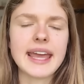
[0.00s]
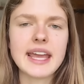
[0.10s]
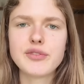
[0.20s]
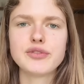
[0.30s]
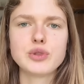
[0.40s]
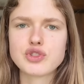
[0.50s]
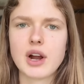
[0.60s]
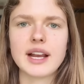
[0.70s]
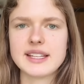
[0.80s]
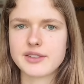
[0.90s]
If you're
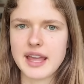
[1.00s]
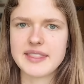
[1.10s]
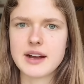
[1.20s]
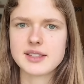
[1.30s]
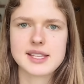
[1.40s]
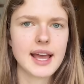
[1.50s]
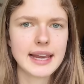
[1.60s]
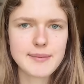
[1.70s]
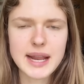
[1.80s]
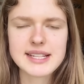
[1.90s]
struggling to get the answer,
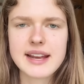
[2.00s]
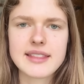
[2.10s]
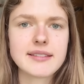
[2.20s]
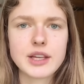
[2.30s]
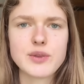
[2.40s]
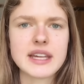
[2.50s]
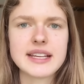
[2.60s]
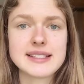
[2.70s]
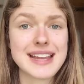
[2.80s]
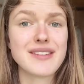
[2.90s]
eliminate anything that you
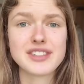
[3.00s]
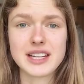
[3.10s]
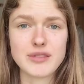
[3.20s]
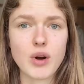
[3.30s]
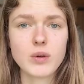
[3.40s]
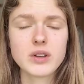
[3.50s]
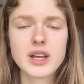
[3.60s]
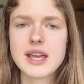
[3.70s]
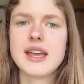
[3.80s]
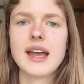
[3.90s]
think is definitely wrong
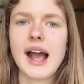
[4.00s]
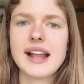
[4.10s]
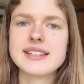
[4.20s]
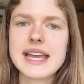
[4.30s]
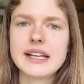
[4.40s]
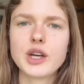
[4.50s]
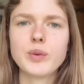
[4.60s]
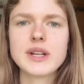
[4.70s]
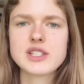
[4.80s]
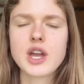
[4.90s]
and take a
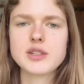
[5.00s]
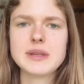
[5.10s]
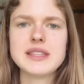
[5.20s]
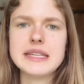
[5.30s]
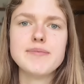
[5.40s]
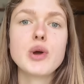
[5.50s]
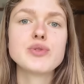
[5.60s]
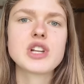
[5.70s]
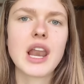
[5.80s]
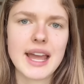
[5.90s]
look what is going to be the
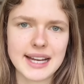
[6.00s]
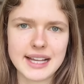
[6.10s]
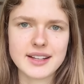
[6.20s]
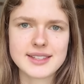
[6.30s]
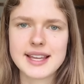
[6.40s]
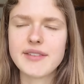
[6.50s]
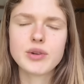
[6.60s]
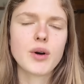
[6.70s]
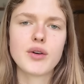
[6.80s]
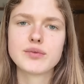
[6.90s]
most likely answer.
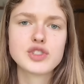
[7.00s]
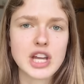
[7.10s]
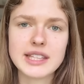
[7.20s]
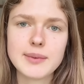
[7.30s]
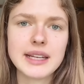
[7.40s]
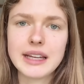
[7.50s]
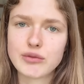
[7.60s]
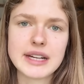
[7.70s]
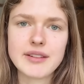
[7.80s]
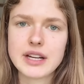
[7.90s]
If you are genuinely
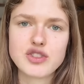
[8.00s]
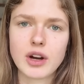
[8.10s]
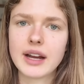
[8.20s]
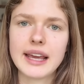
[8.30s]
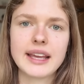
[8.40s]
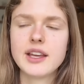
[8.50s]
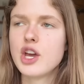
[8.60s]
really, really struggling,